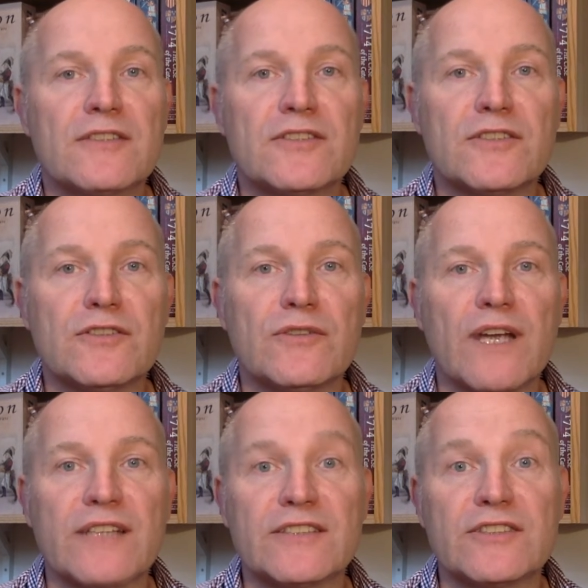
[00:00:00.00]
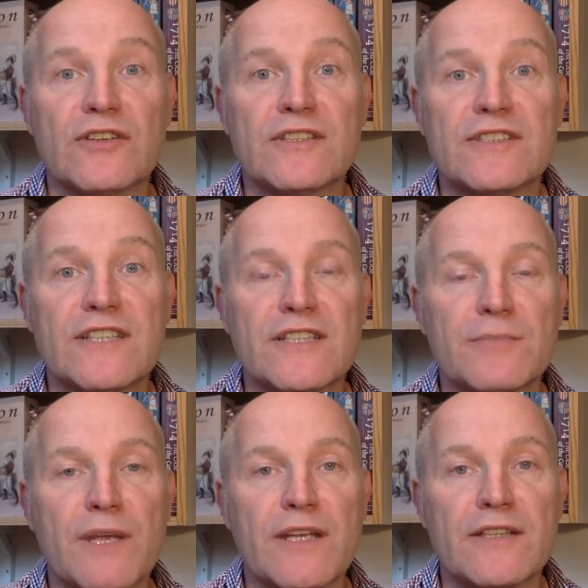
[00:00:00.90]
to actually try and see
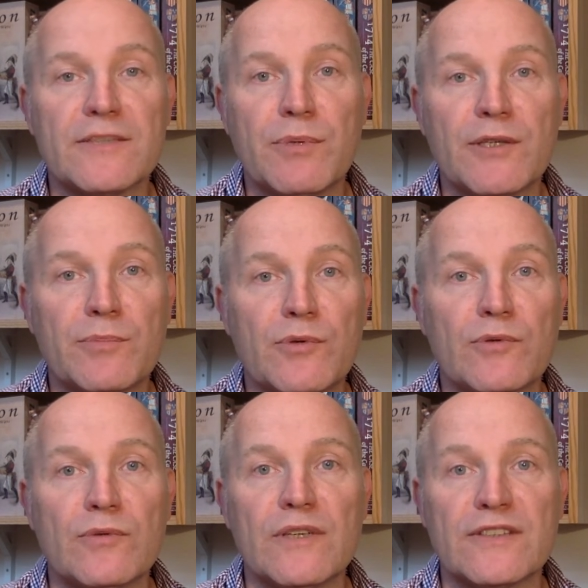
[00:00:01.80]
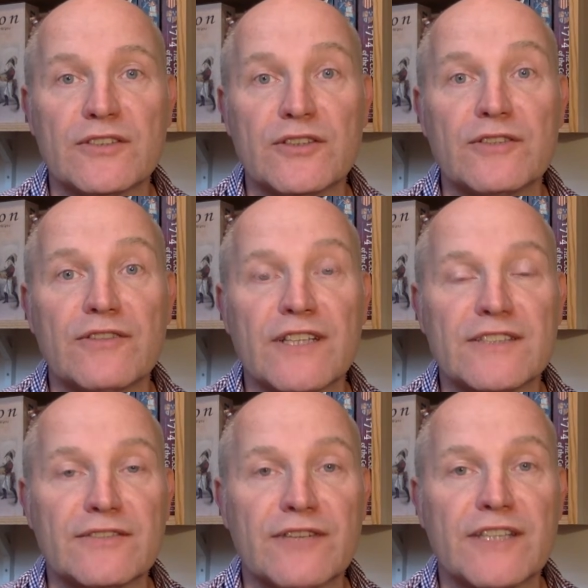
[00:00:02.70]
as many of these people as I could face
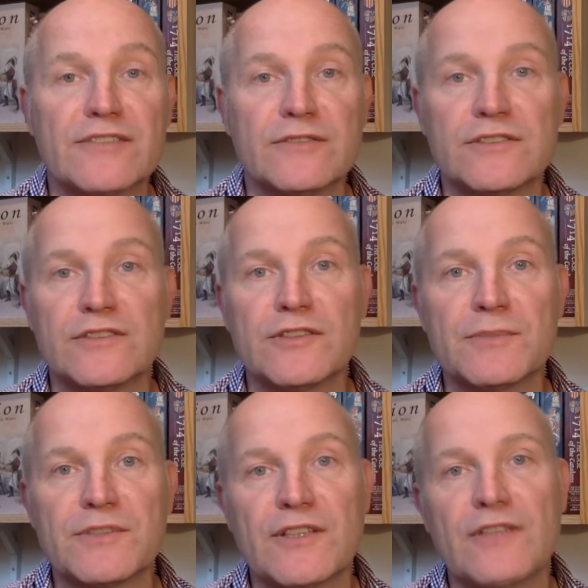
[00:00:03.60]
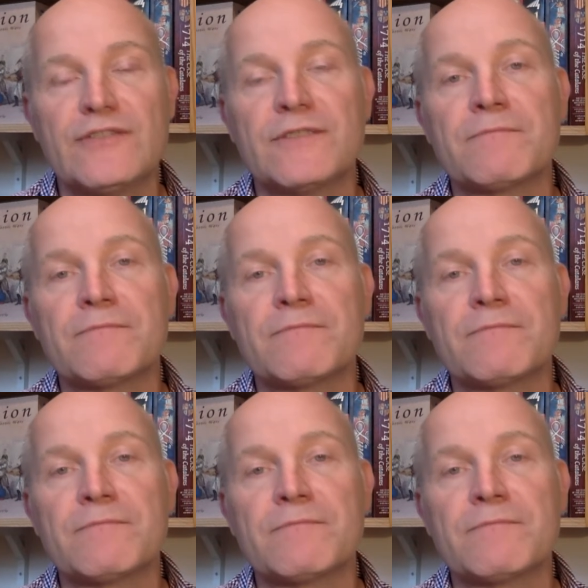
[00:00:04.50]
to face to introduce myself.